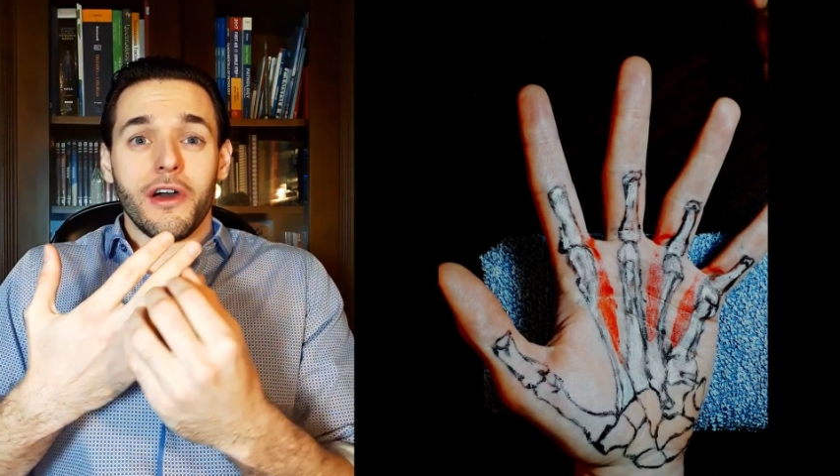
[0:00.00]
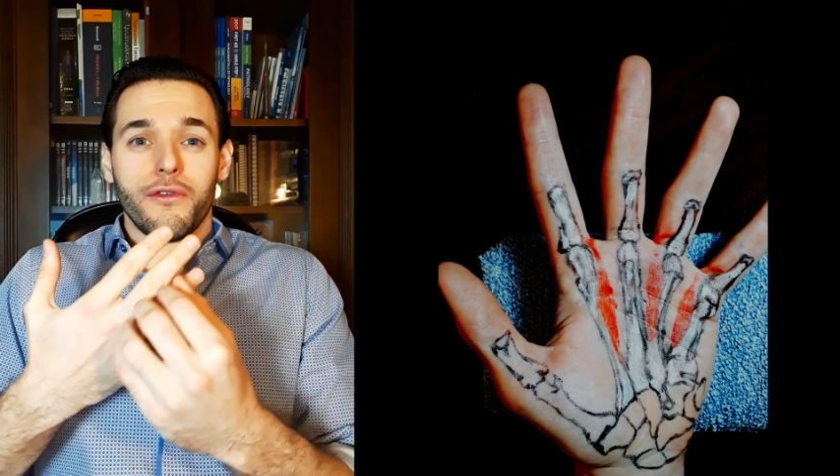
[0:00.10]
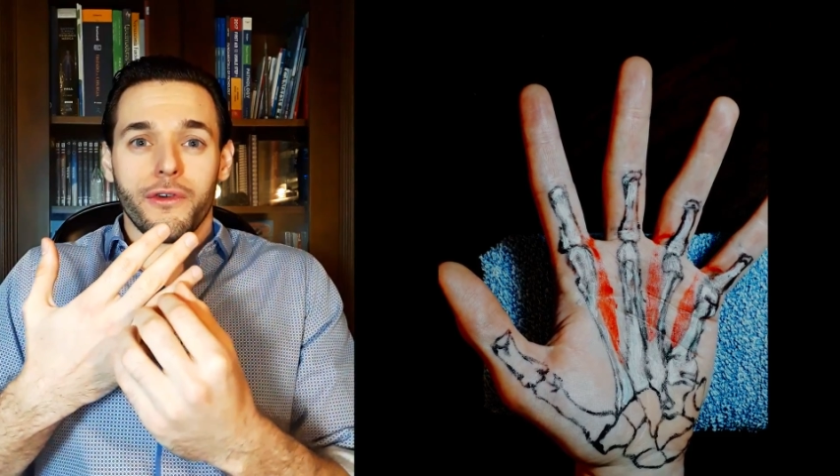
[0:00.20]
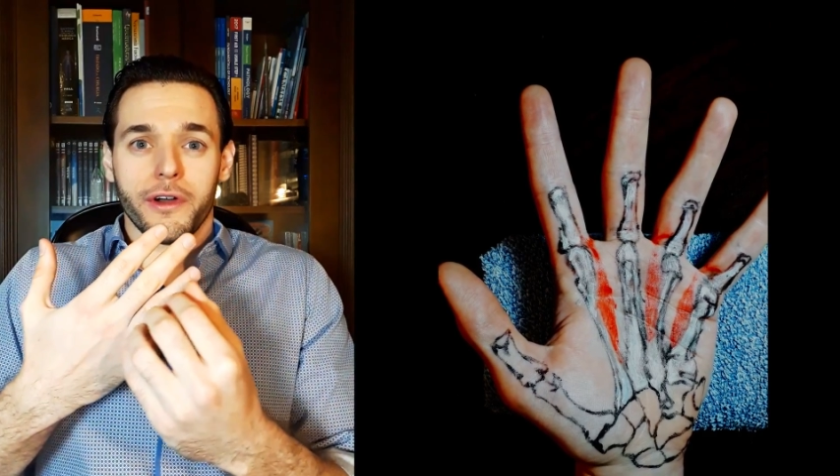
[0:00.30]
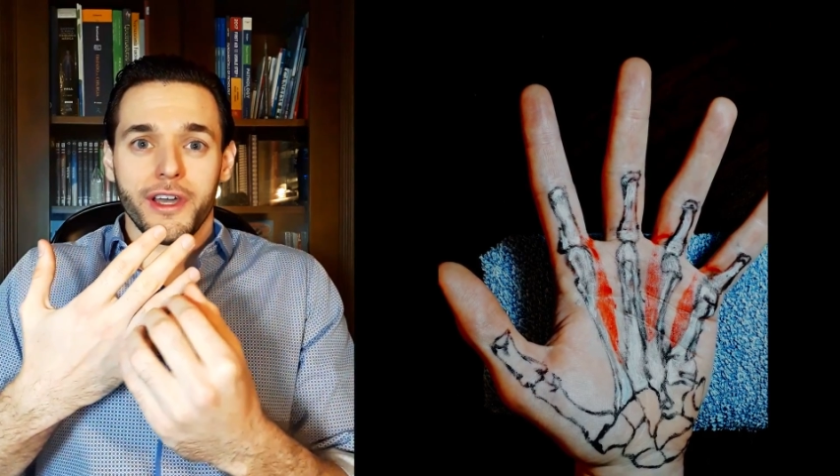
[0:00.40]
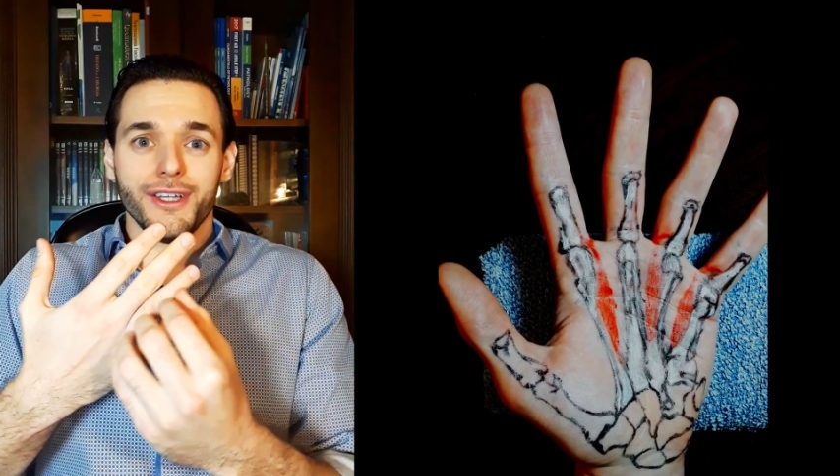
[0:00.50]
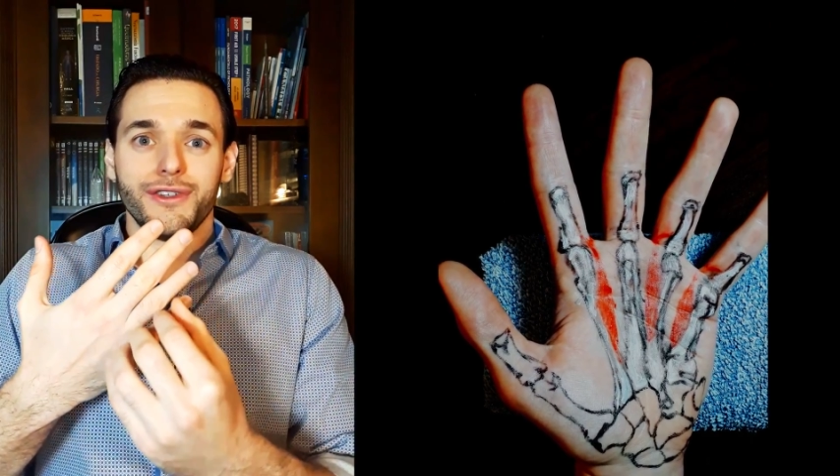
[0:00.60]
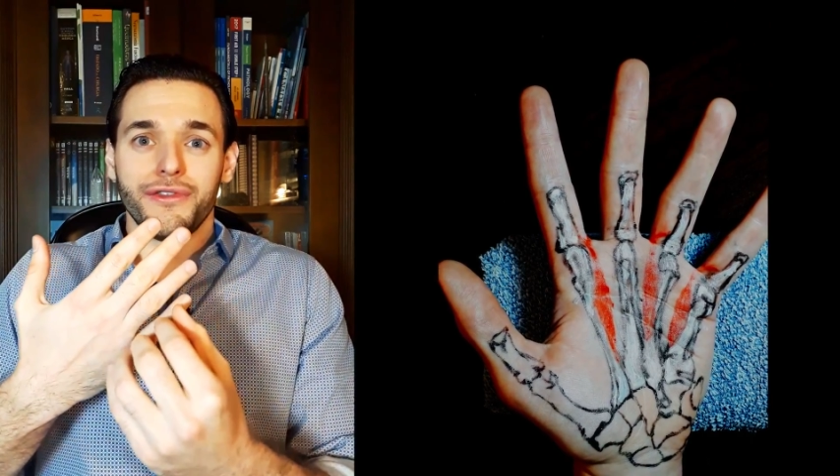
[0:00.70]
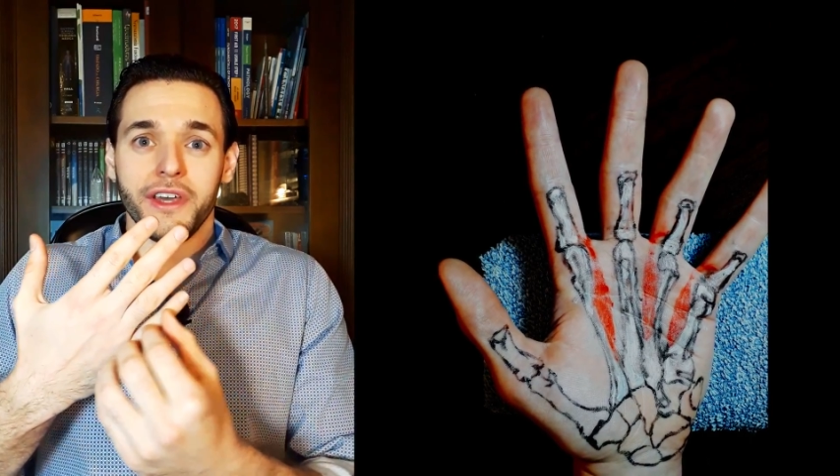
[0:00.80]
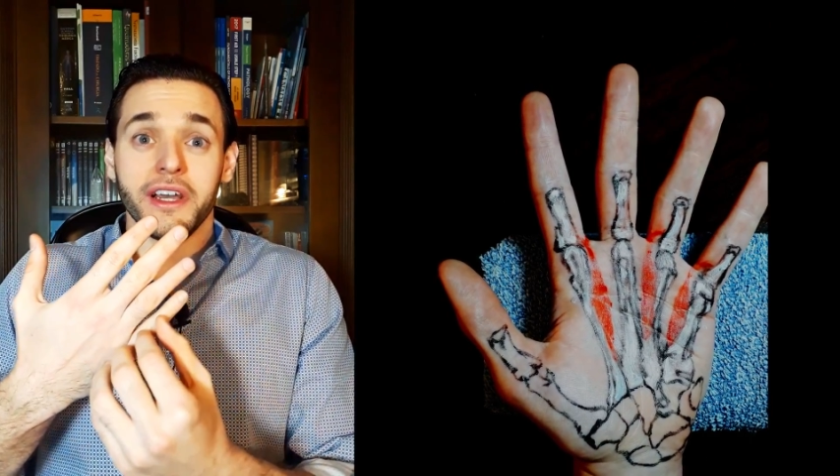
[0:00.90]
for each
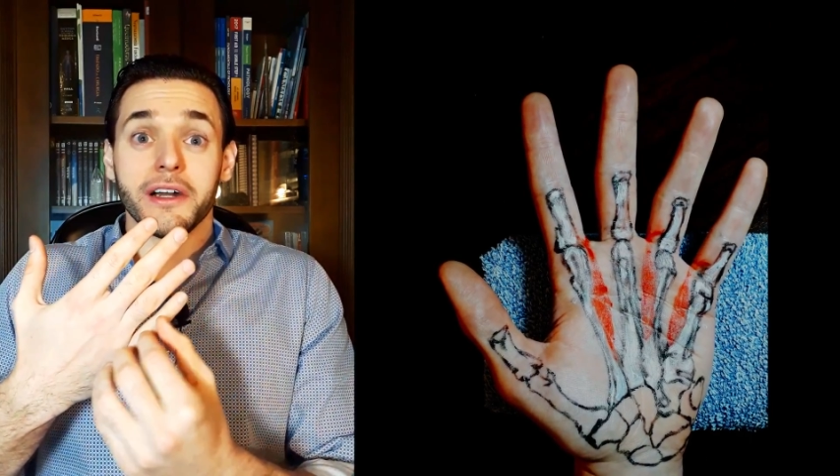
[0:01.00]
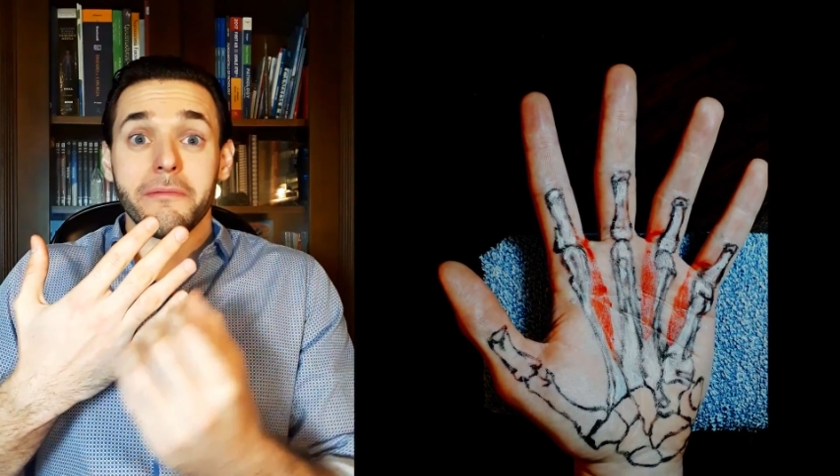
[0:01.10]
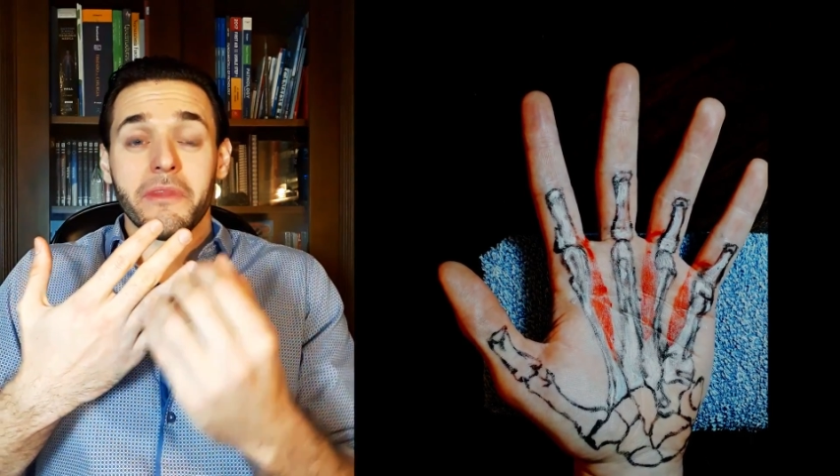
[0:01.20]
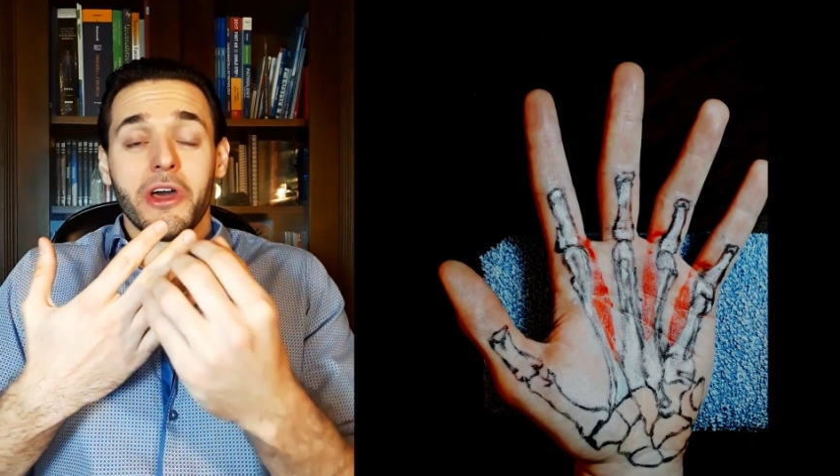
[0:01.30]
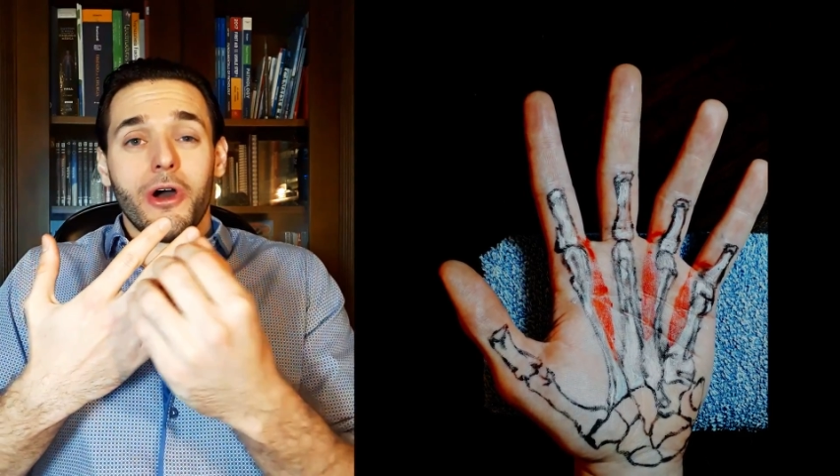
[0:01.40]
finger